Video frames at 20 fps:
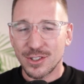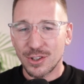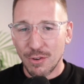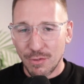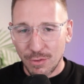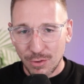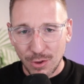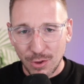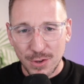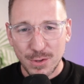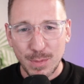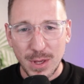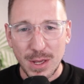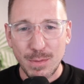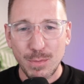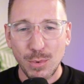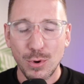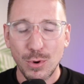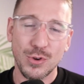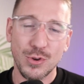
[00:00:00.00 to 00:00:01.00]
for those
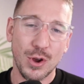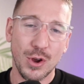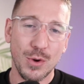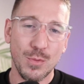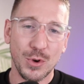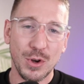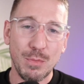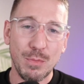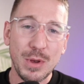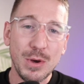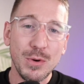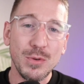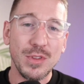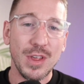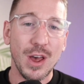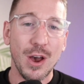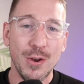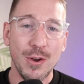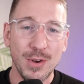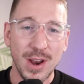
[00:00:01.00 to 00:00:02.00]
people who don't want to build
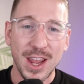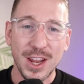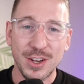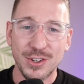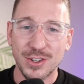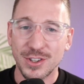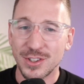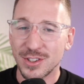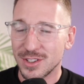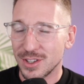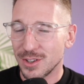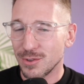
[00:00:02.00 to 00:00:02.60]
their own agents and